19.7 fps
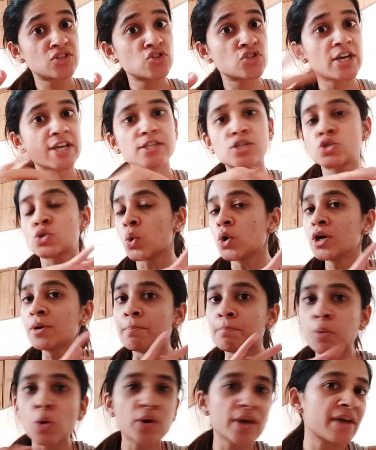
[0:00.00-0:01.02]
suggest
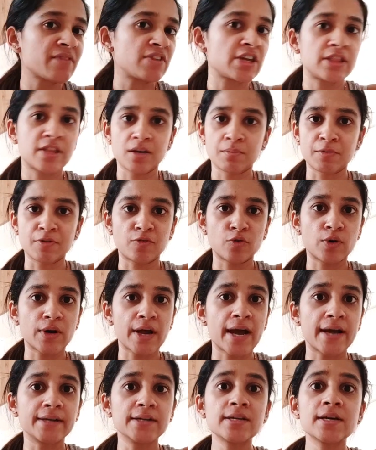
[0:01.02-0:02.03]
don't book everything
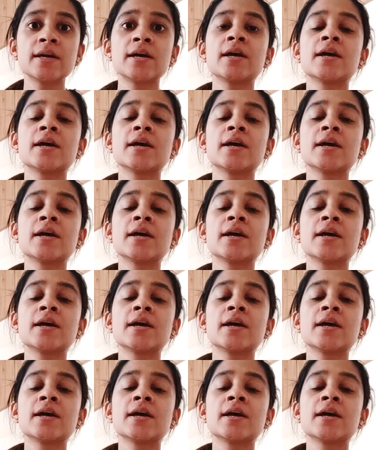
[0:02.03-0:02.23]
beforehand,